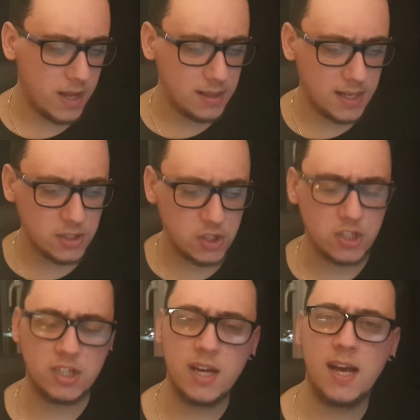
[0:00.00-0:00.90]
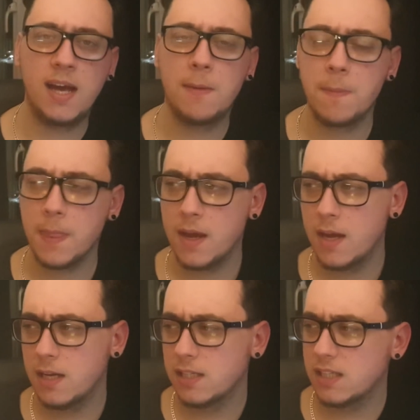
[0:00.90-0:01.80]
Let's just say
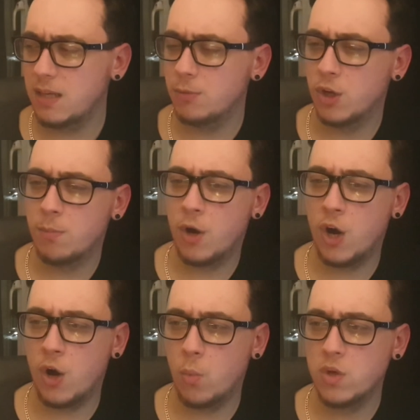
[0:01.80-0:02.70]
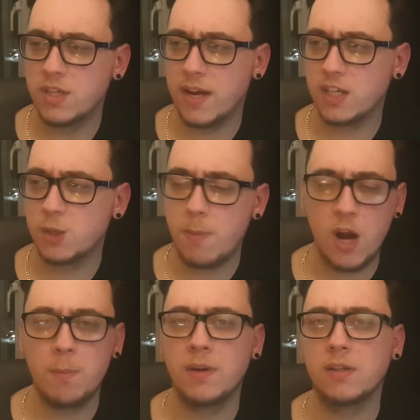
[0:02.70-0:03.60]
Sleep No More was an
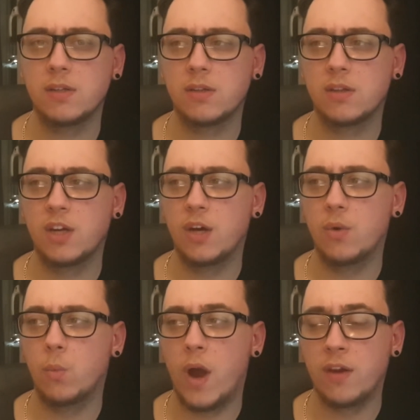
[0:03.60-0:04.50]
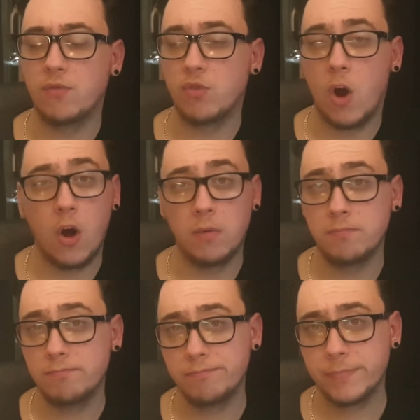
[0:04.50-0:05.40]
experiment that went wrong.
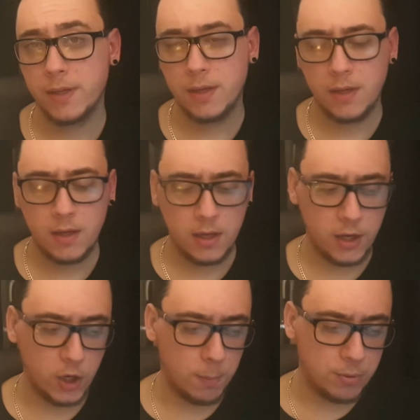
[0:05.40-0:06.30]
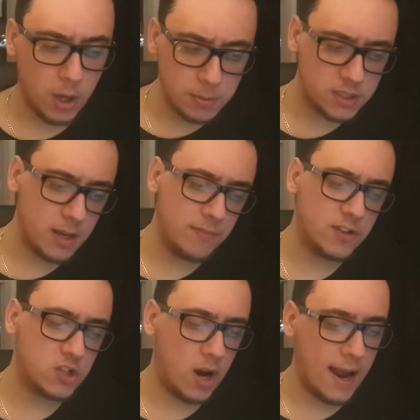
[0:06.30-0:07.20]
You know, props to them
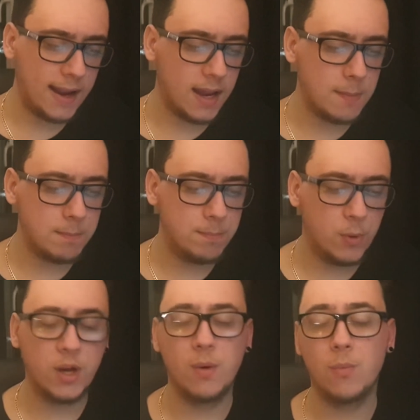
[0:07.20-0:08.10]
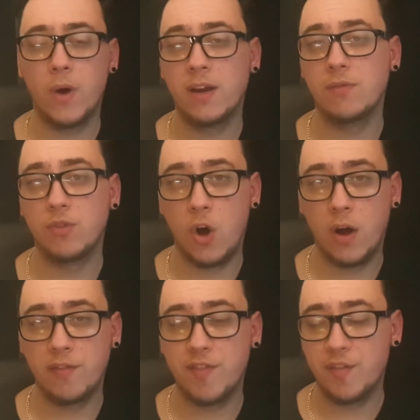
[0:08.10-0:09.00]
for trying it, but it went
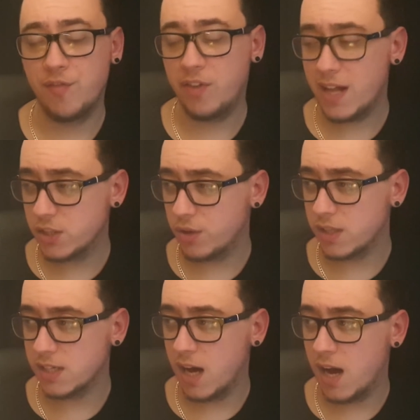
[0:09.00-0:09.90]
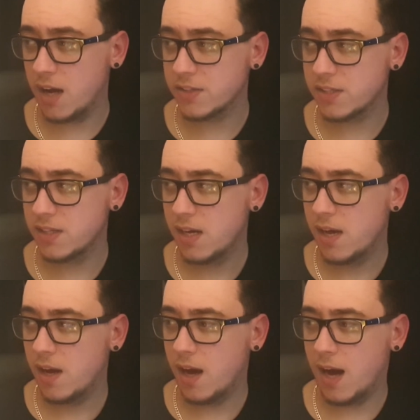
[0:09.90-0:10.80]
wrong. It fell flat on its arse,
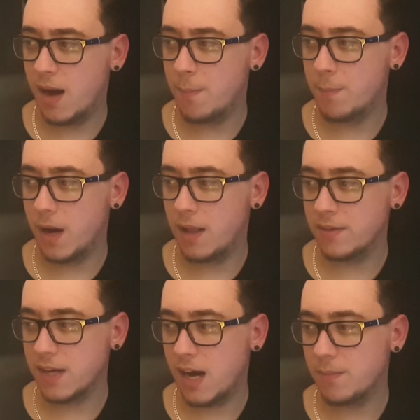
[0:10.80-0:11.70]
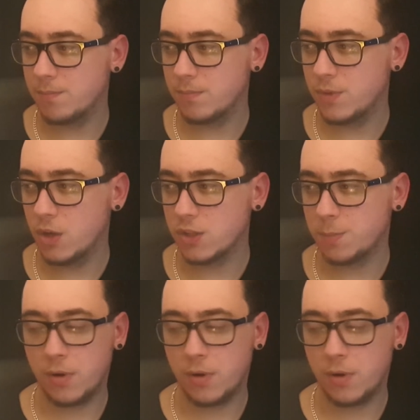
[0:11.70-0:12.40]
and I'm not